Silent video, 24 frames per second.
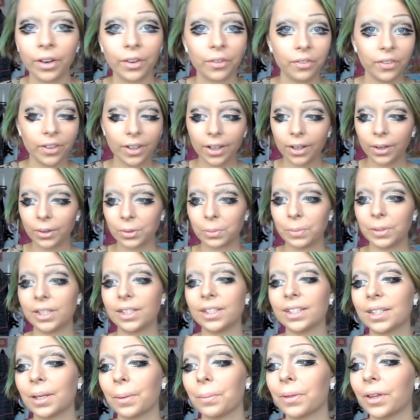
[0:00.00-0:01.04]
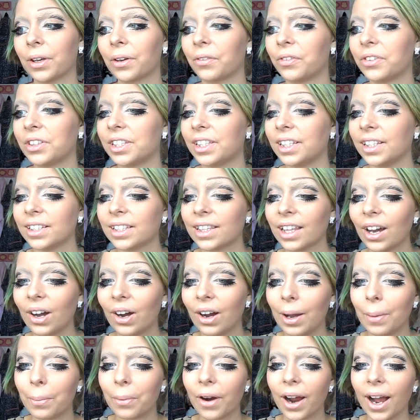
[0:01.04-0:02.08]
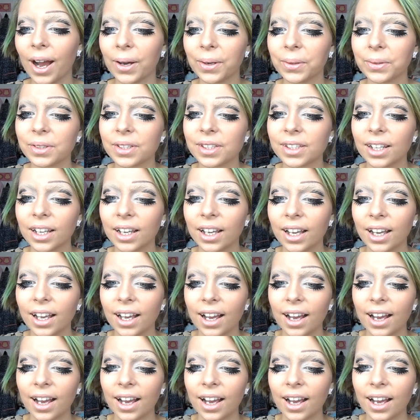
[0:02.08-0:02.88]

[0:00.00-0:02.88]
I've got a feeling I was missing something. Obviously it's the eyebrows.